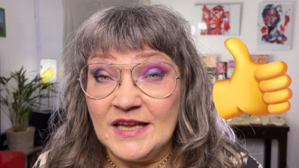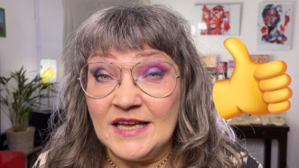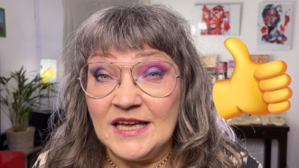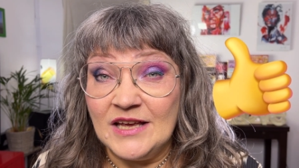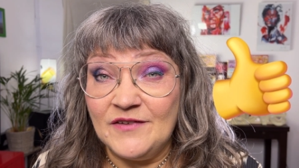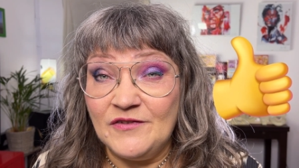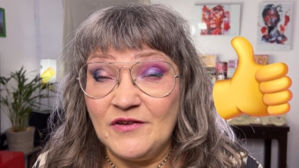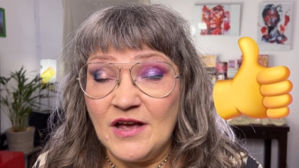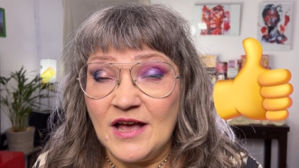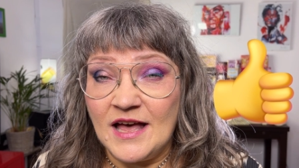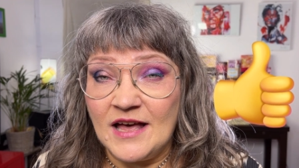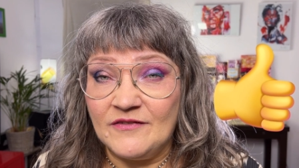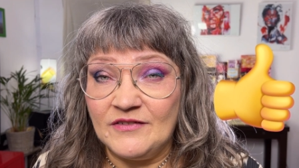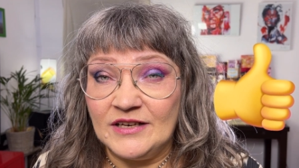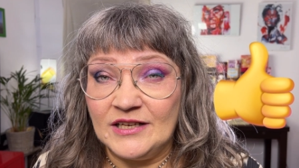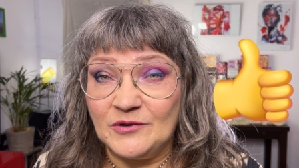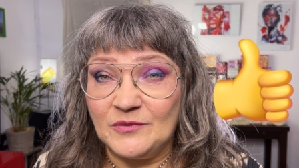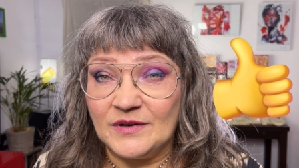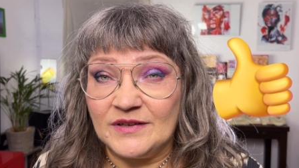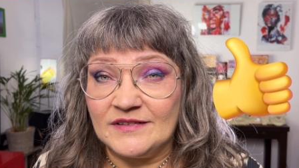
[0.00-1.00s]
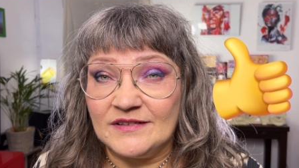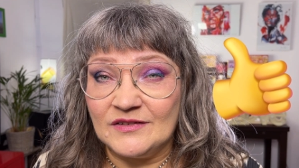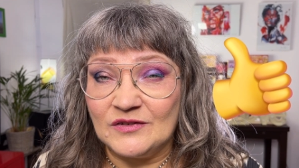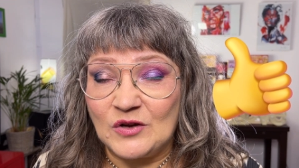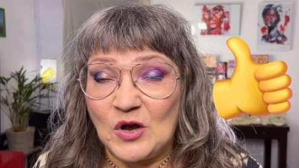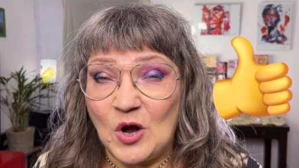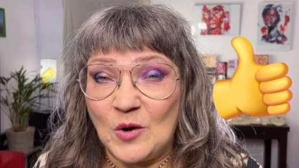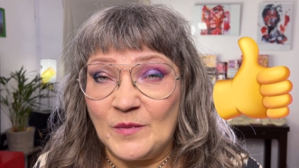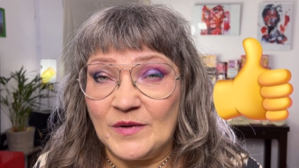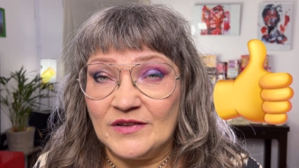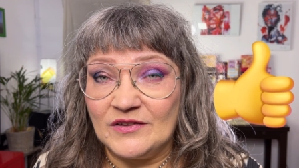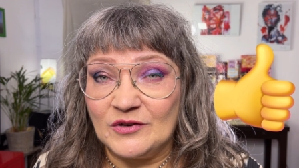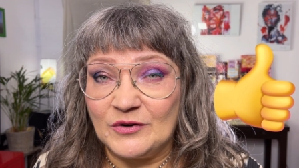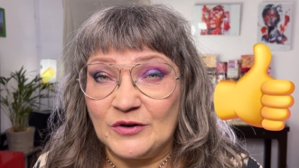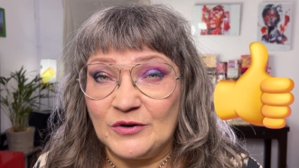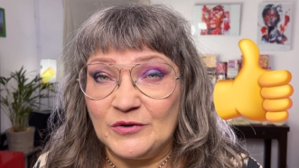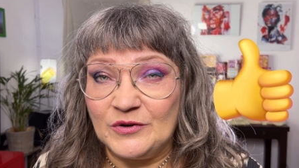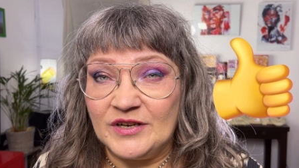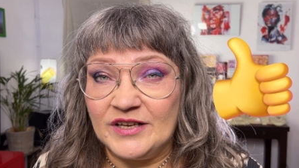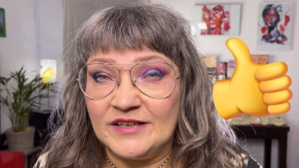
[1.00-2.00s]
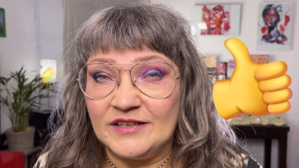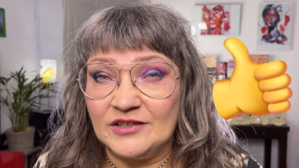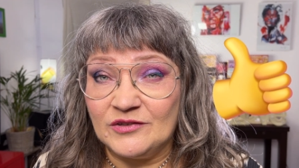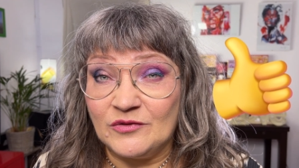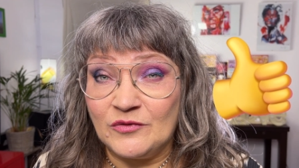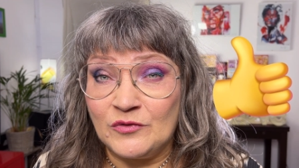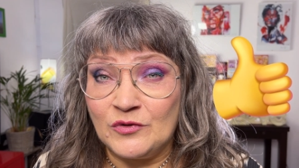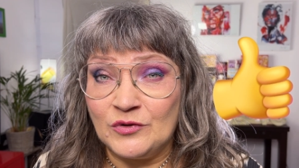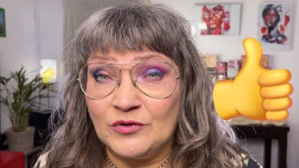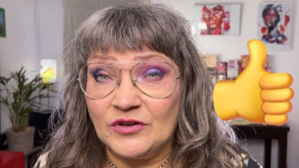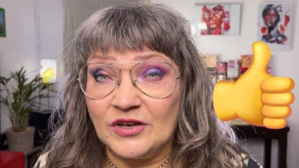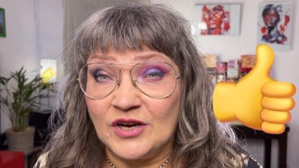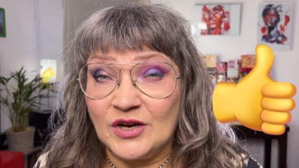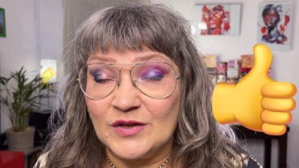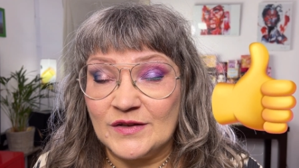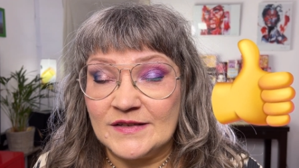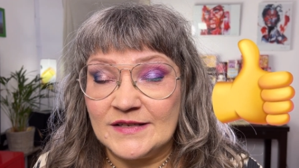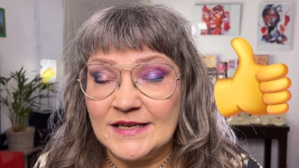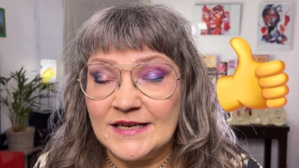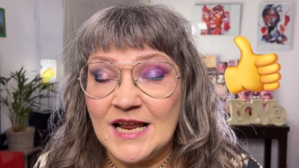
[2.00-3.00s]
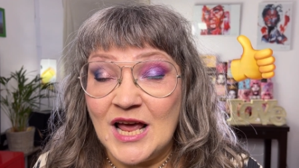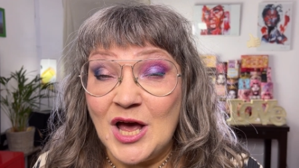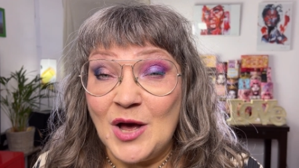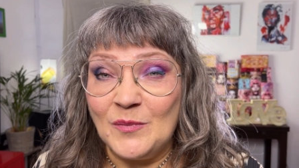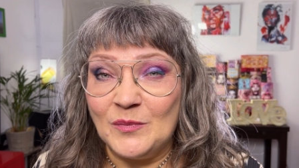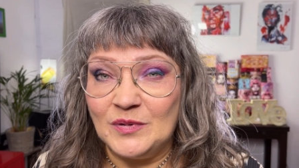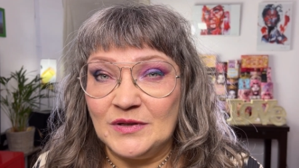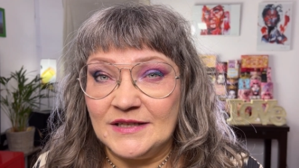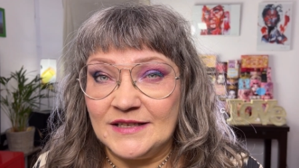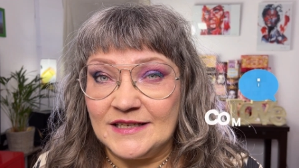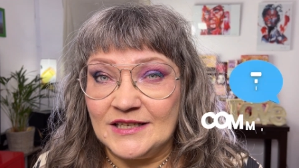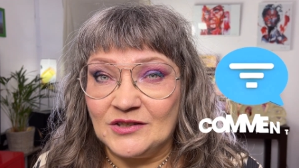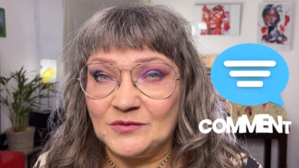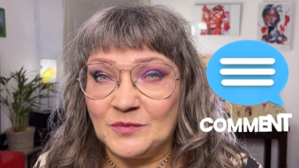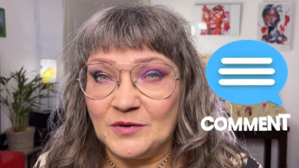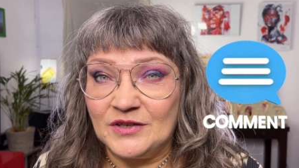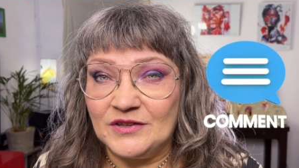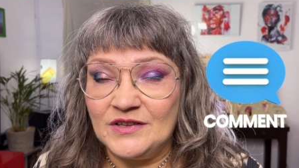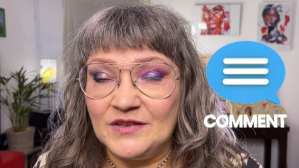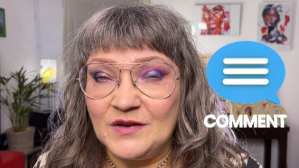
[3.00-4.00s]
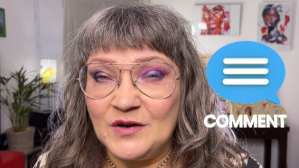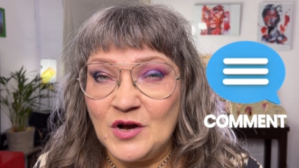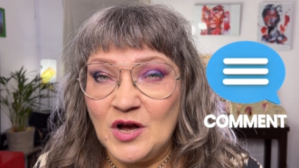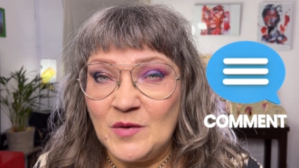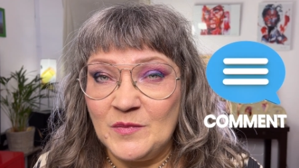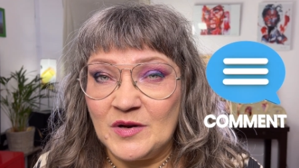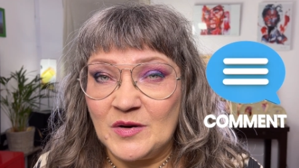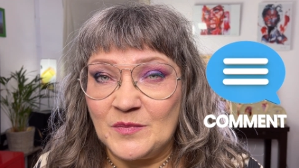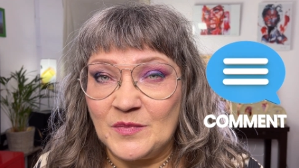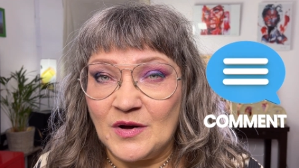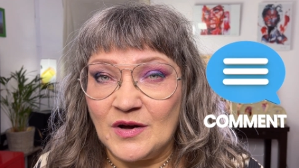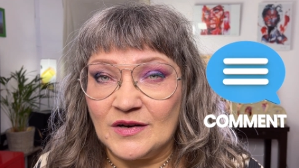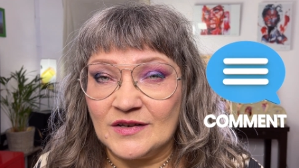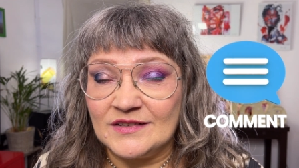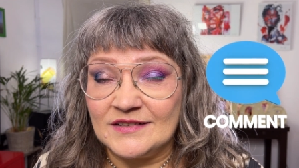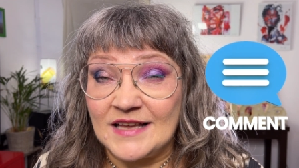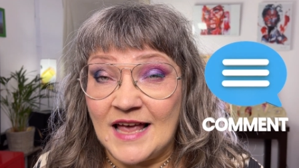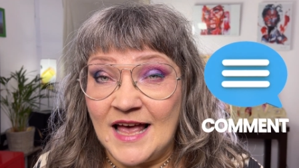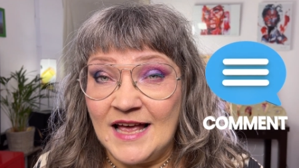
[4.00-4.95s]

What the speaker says: If you have any questions, comments, or good ideas for future content, please put it in the comment box.